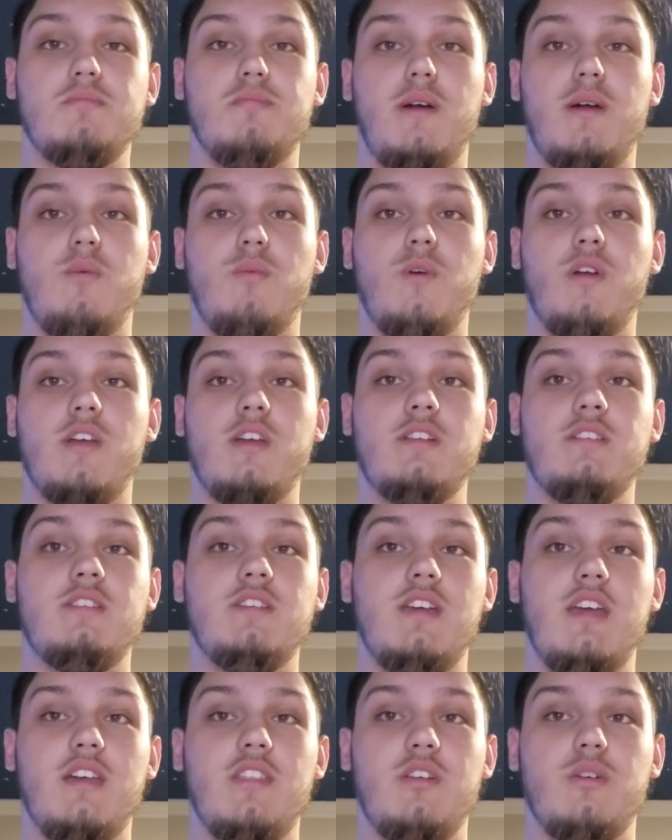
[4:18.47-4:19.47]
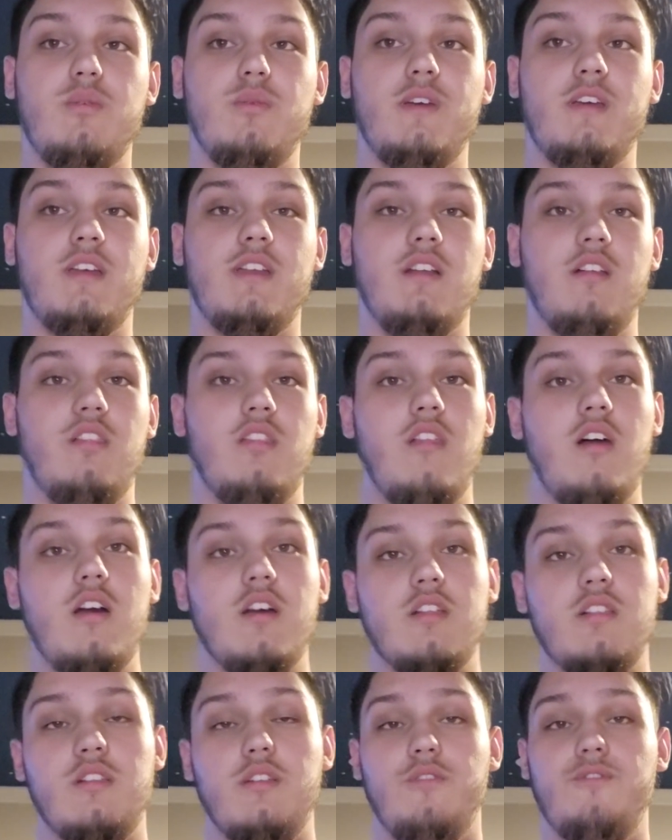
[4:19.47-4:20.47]
By working together, we can
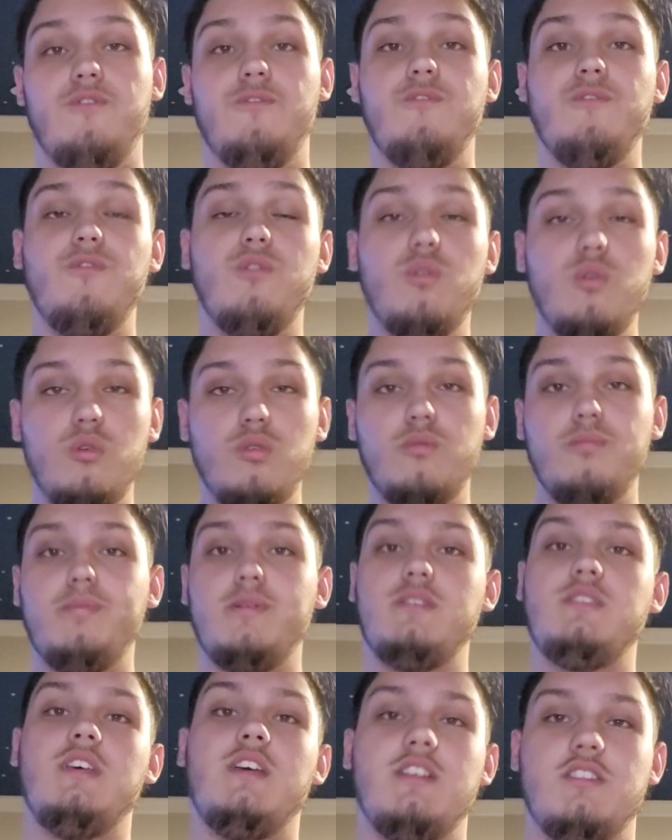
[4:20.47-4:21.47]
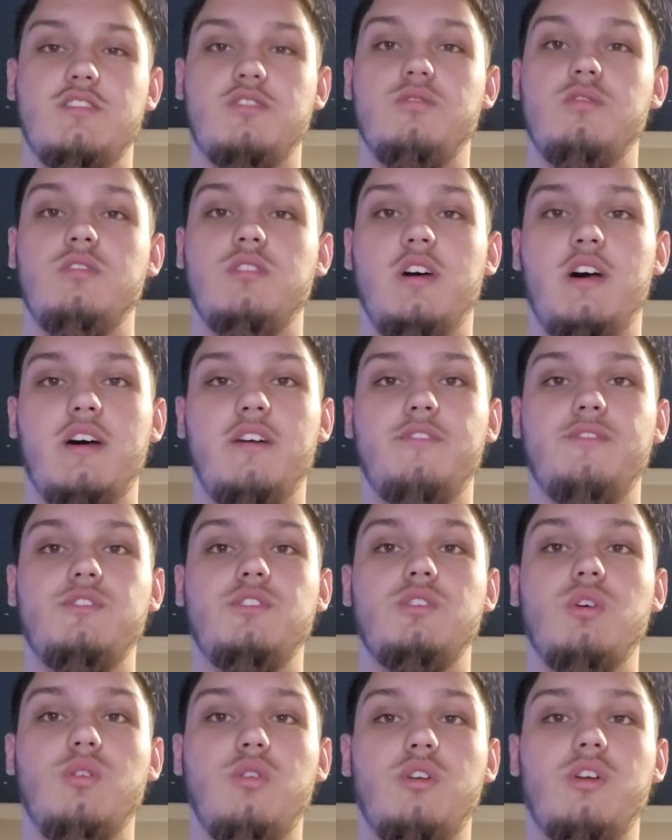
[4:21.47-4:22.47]
unlock the full potential of
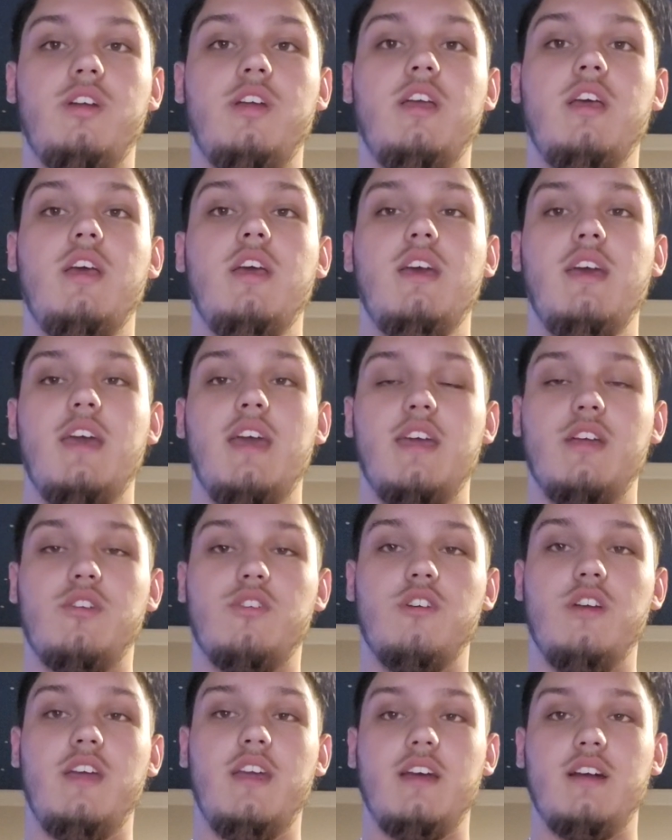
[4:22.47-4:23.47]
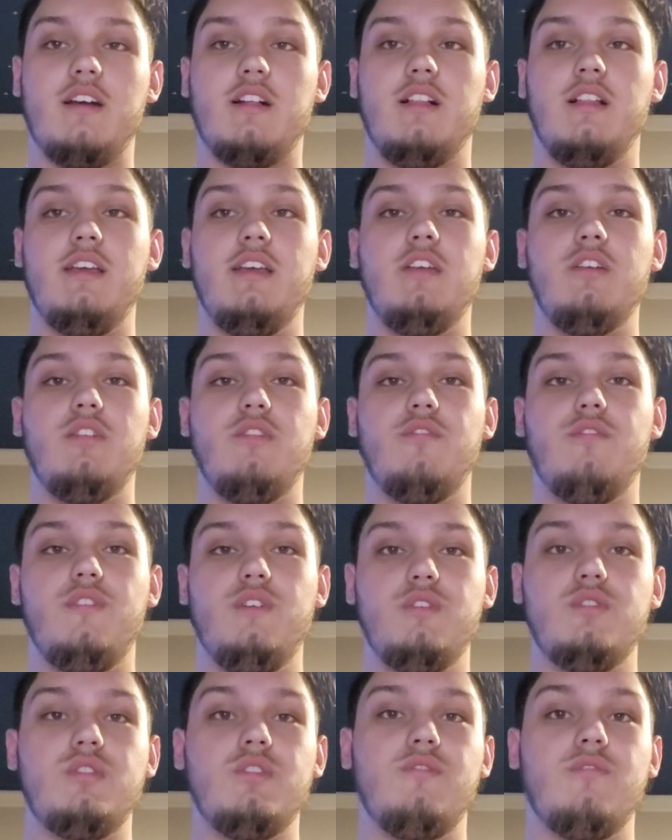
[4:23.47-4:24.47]
solar and create a cleaner
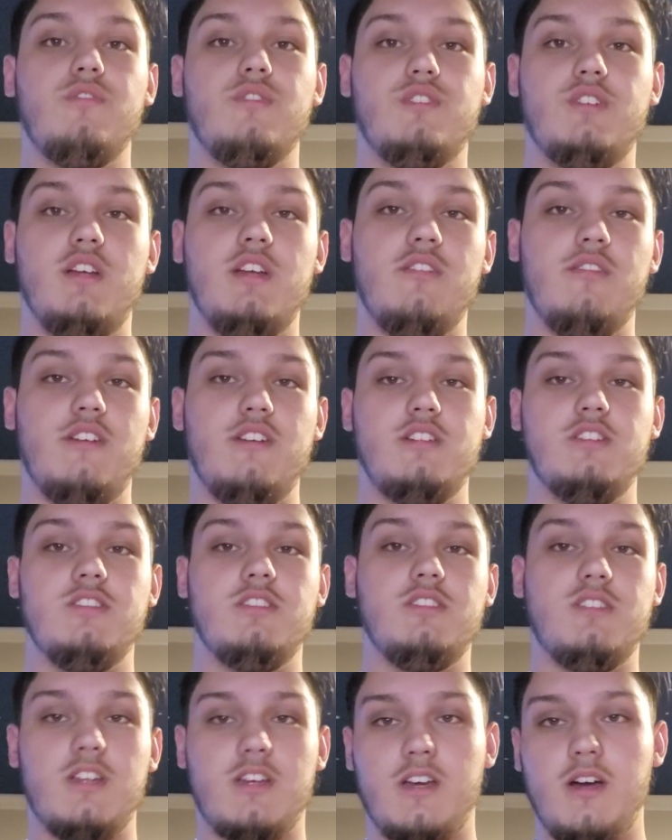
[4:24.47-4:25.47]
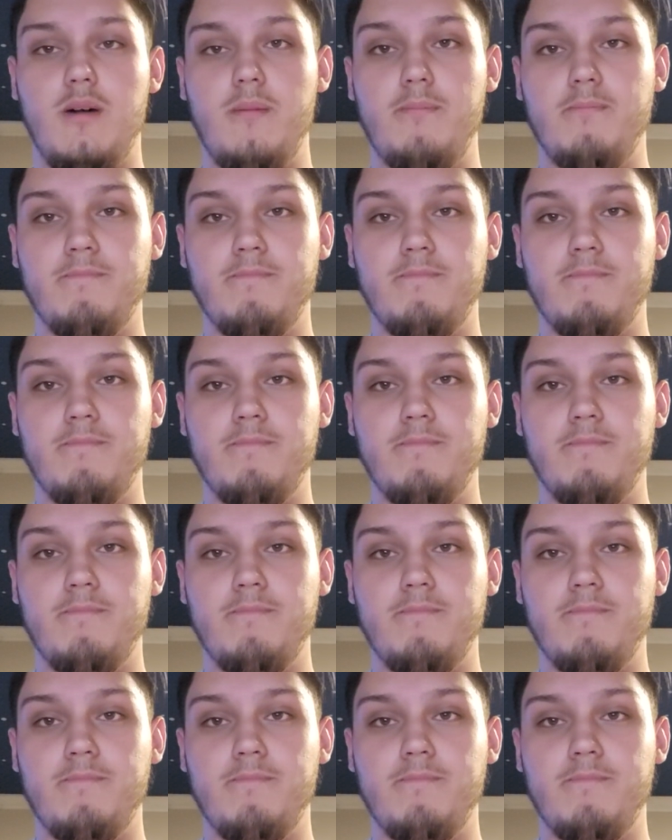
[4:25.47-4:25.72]
future for generations to come.